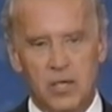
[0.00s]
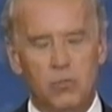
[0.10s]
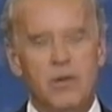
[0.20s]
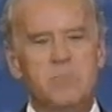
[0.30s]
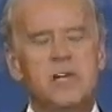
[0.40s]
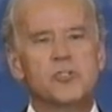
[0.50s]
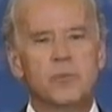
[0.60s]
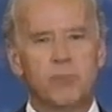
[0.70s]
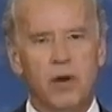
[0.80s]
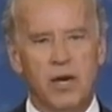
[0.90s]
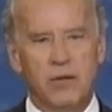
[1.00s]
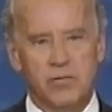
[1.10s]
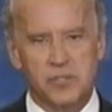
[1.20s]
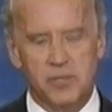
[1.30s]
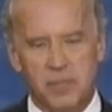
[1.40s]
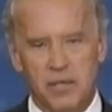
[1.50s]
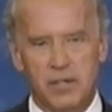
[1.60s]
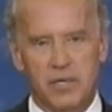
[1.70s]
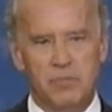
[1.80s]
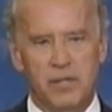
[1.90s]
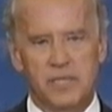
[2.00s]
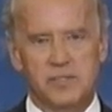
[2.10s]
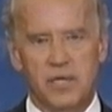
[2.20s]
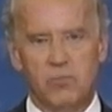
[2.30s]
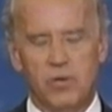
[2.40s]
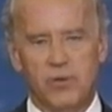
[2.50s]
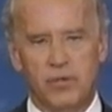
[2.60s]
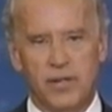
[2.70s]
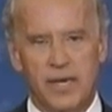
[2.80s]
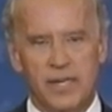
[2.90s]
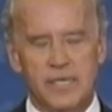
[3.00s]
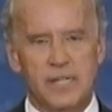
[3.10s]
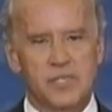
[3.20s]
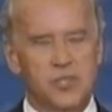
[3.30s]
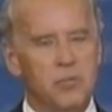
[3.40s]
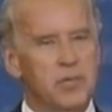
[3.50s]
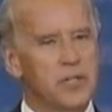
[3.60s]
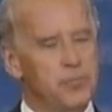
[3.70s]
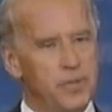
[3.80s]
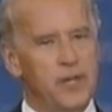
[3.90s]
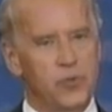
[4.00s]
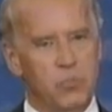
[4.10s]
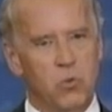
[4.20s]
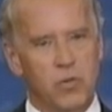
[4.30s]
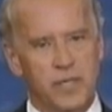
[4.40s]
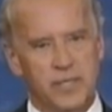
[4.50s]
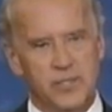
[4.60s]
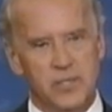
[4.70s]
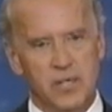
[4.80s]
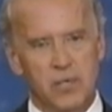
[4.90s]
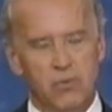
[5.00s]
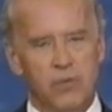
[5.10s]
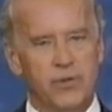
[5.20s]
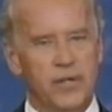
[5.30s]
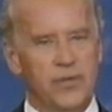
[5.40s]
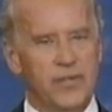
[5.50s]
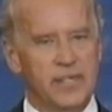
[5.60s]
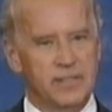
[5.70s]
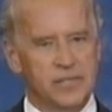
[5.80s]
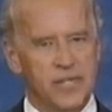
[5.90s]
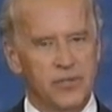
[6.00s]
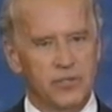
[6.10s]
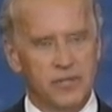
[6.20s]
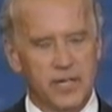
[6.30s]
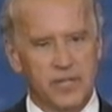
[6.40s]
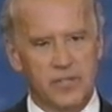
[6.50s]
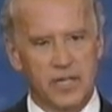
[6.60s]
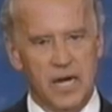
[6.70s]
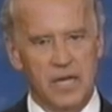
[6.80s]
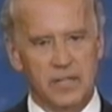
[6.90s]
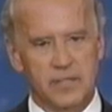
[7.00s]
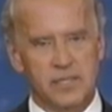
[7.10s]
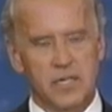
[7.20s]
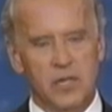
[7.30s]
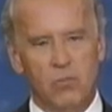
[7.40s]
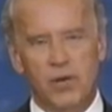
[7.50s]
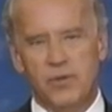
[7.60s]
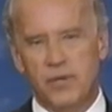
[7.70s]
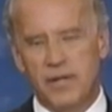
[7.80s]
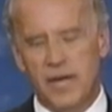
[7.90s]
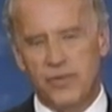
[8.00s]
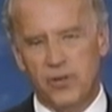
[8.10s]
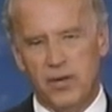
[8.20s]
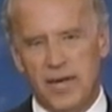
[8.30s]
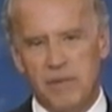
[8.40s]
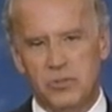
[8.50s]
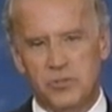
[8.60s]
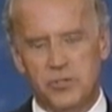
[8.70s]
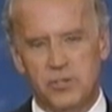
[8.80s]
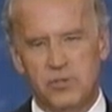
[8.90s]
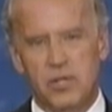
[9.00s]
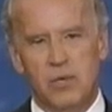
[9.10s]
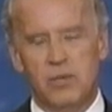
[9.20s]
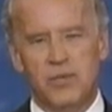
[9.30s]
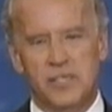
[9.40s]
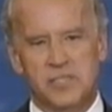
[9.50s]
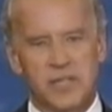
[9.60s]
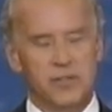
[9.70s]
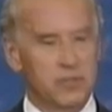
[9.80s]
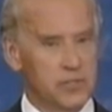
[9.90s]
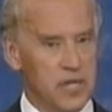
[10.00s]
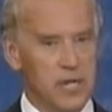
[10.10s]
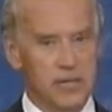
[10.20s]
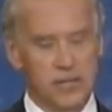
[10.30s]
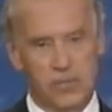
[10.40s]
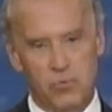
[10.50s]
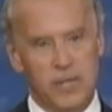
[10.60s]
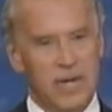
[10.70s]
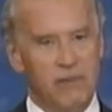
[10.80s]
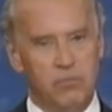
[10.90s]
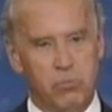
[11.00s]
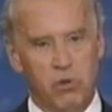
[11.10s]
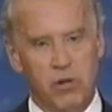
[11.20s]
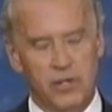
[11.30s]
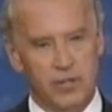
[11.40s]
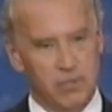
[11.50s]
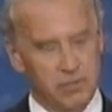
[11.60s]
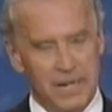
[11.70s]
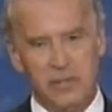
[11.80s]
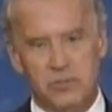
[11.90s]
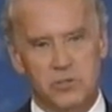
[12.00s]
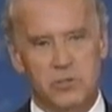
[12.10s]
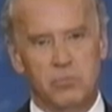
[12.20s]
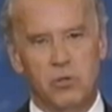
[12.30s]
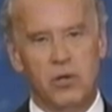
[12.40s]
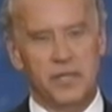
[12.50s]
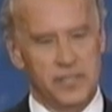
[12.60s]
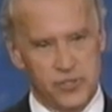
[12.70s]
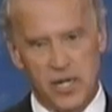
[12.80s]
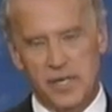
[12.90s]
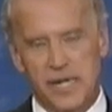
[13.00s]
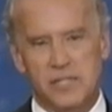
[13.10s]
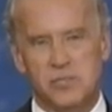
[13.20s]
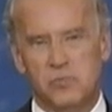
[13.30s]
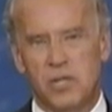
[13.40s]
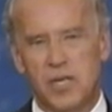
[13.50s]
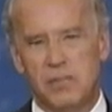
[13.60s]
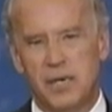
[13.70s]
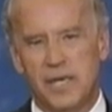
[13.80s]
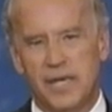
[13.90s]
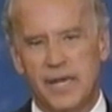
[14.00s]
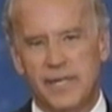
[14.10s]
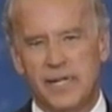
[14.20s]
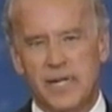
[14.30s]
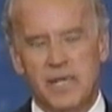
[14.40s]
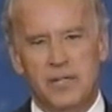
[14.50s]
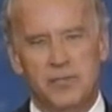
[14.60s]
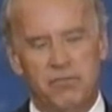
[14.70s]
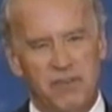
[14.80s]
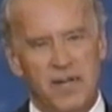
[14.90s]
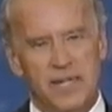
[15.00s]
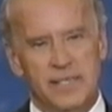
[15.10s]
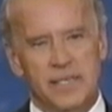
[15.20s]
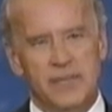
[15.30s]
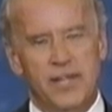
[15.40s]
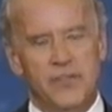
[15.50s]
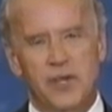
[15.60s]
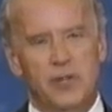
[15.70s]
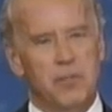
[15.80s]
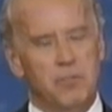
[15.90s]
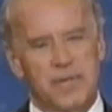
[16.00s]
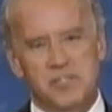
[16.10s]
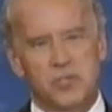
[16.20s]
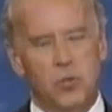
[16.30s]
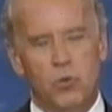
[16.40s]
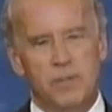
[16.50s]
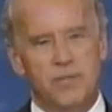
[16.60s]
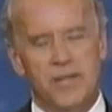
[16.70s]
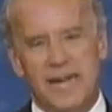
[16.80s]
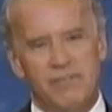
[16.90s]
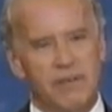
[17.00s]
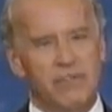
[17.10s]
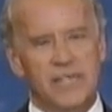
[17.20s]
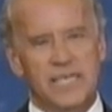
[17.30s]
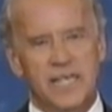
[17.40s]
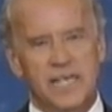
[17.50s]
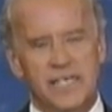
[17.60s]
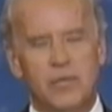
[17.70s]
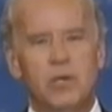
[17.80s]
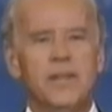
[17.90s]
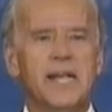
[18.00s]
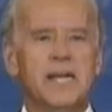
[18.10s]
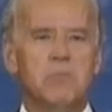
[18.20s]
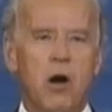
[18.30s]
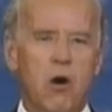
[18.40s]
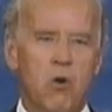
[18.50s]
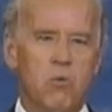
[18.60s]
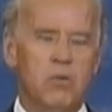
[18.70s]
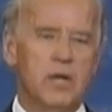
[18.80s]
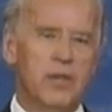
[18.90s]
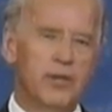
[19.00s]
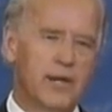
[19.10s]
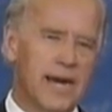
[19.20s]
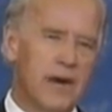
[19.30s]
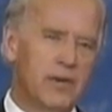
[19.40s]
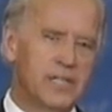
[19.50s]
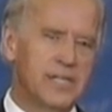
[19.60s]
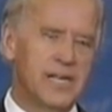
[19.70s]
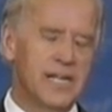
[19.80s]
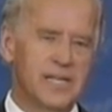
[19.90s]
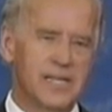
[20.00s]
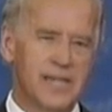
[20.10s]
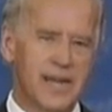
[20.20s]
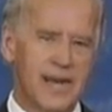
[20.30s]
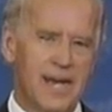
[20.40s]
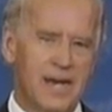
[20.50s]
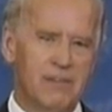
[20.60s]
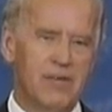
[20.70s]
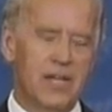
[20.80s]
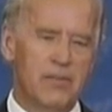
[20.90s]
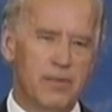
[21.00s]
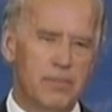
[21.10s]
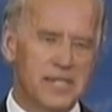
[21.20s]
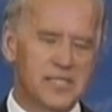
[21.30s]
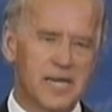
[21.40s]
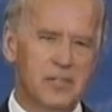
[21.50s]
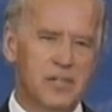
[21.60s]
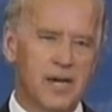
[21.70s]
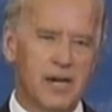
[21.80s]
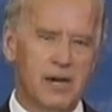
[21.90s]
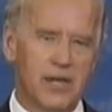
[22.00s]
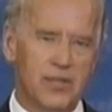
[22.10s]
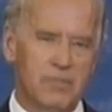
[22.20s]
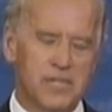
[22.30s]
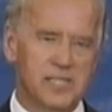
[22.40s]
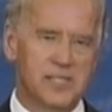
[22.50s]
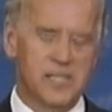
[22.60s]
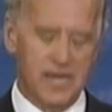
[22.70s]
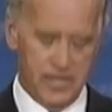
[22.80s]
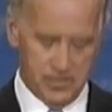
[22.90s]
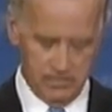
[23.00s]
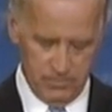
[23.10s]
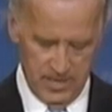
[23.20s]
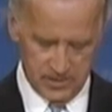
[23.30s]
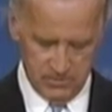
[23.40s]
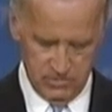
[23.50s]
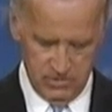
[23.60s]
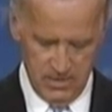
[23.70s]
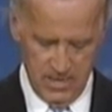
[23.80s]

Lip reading: We measure progress in America based on whether or not someone can pay their mortgage, whether or not they can send their kid to college, whether or not they're able to, when they send their child like we have abroad, or I'm about to abroad, and John has as well, I might add, to fight, that they're the best equipped and they have everything they need. And when they come home, they're guaranteed that they have the best health care and the best education possible.